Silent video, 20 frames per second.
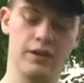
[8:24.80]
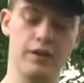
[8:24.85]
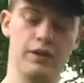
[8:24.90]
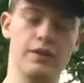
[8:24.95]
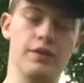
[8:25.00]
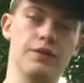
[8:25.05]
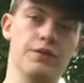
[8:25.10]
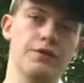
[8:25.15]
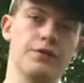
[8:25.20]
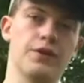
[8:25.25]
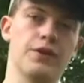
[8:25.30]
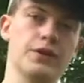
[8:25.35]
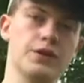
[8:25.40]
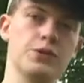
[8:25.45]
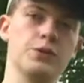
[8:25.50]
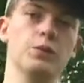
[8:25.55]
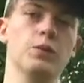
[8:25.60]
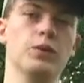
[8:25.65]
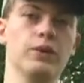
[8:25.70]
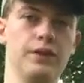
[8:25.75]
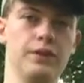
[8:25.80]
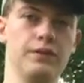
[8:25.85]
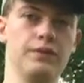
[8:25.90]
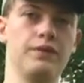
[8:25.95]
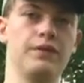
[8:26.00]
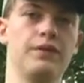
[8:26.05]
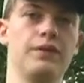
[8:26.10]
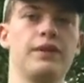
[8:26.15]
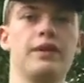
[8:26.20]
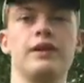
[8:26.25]
The first one
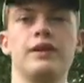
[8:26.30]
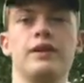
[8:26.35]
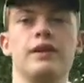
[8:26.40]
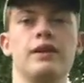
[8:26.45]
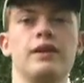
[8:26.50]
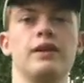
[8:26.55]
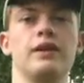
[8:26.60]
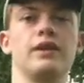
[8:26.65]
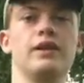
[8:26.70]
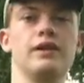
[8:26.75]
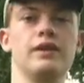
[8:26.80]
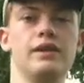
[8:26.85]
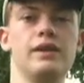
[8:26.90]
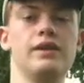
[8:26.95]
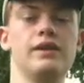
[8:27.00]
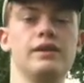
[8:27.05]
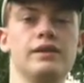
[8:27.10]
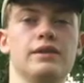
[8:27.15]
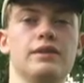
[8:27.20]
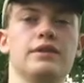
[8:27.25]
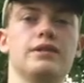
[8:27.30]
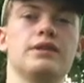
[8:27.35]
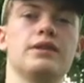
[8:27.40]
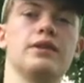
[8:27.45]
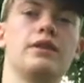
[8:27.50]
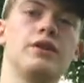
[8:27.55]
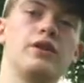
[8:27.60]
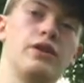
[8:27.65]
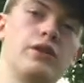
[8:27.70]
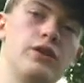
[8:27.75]
is
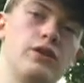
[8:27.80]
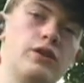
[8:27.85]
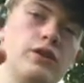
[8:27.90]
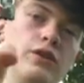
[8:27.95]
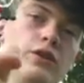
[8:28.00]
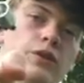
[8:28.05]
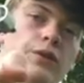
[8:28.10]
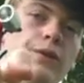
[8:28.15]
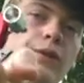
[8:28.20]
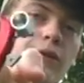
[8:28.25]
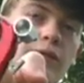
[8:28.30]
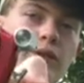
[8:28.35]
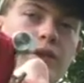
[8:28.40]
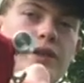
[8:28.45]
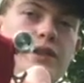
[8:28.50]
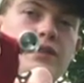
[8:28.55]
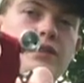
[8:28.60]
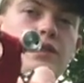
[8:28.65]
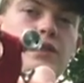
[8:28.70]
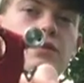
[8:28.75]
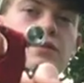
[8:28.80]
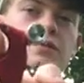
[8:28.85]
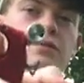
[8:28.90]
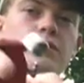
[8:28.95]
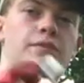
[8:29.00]
your release aid.